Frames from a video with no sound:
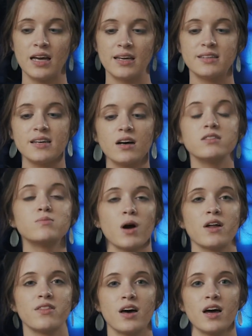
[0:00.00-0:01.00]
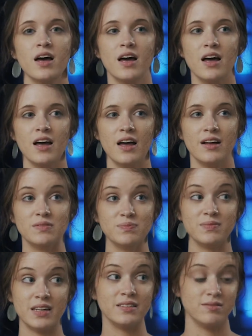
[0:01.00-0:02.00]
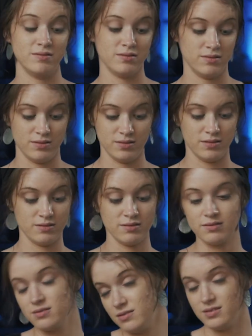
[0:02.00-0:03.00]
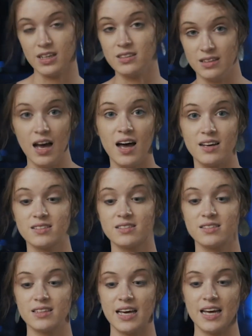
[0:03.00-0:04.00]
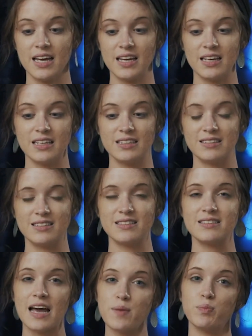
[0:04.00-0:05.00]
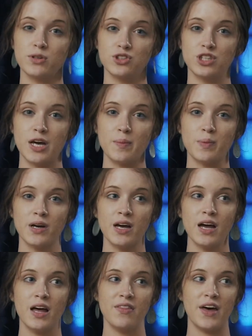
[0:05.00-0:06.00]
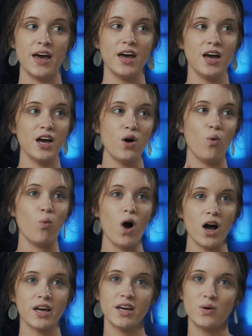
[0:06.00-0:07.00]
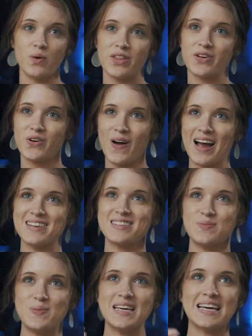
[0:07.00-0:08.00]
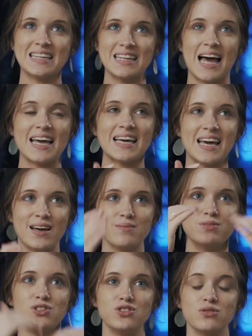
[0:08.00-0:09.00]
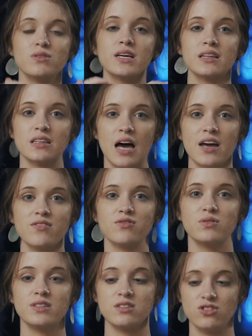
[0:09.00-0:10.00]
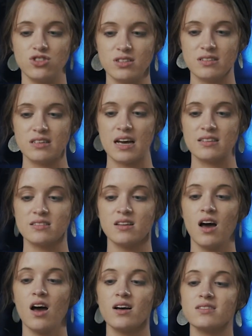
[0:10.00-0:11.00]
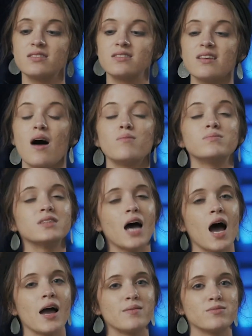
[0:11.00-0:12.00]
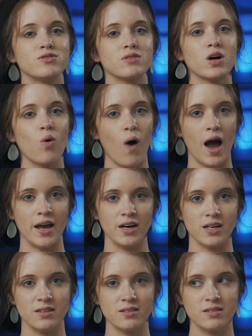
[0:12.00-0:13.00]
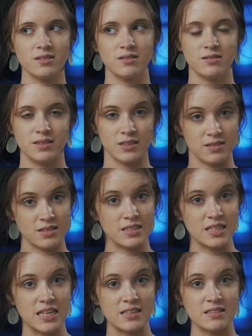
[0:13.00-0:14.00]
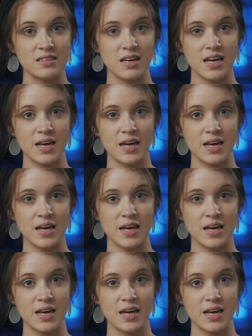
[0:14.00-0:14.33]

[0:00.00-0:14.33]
He tells Martha and tells us that discipleship, that walking with Christ, being like him, doing life with Jesus, sometimes requires, now listen to this,